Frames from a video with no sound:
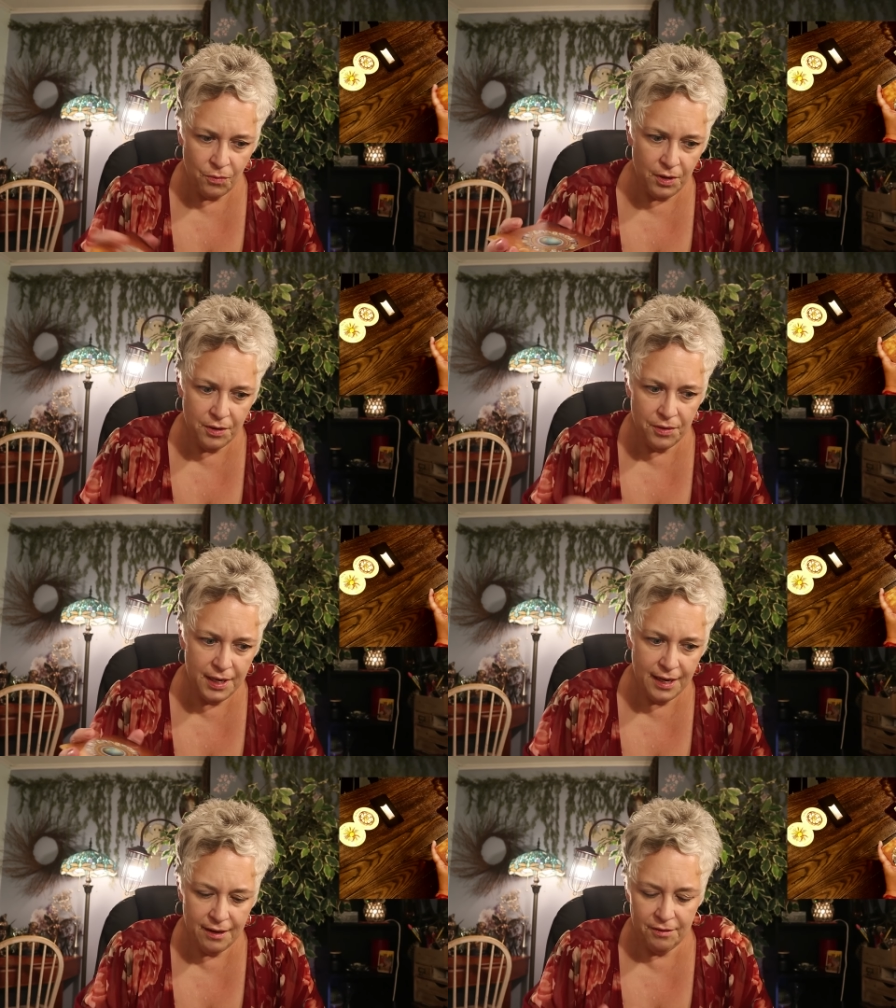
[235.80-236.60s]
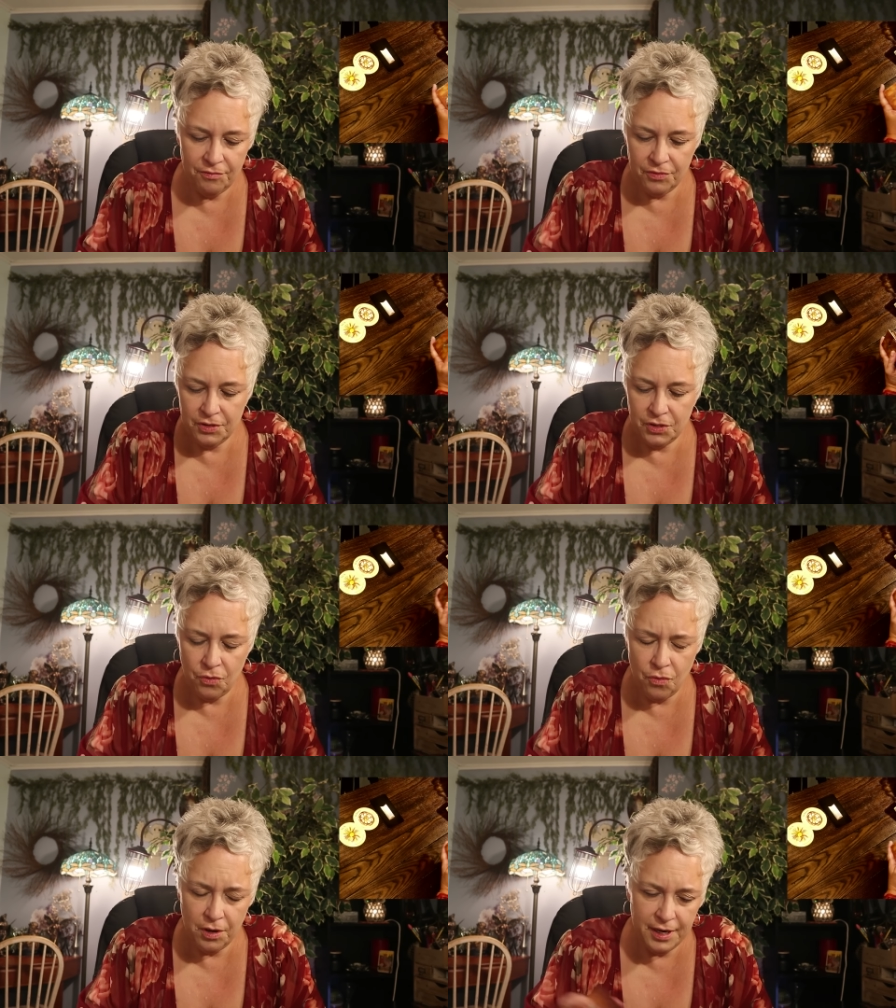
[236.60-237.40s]
What do we have for
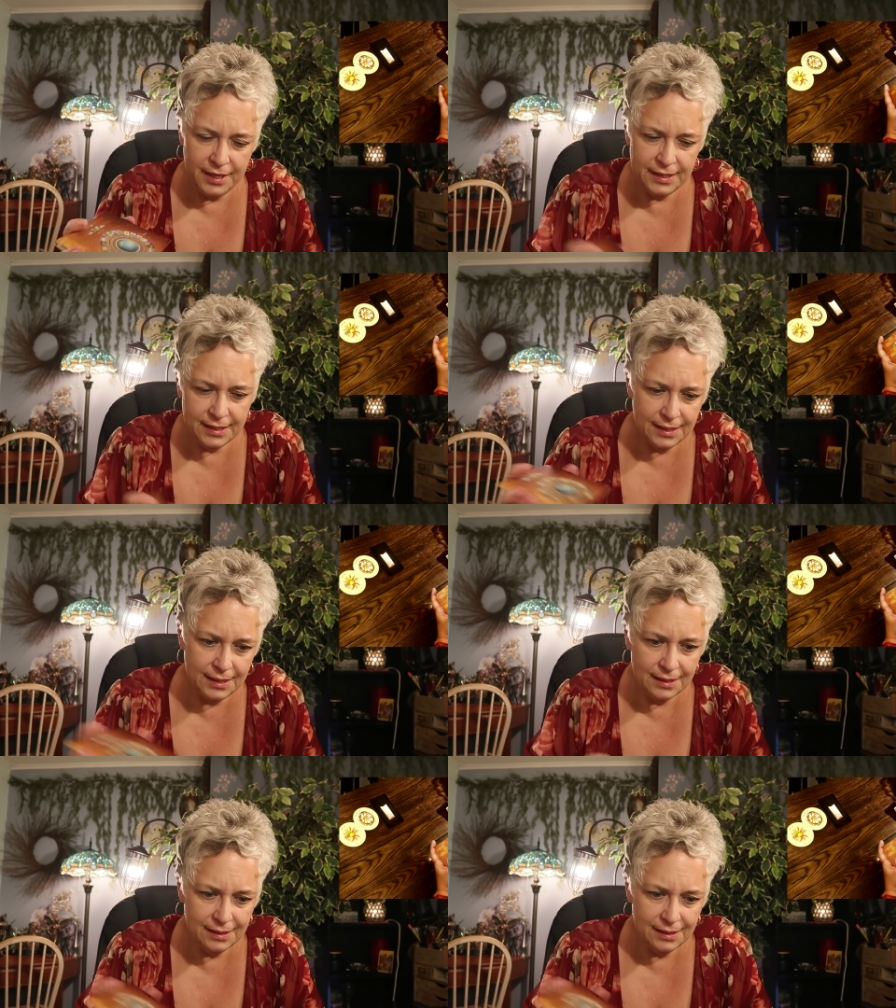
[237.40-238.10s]
Taurus?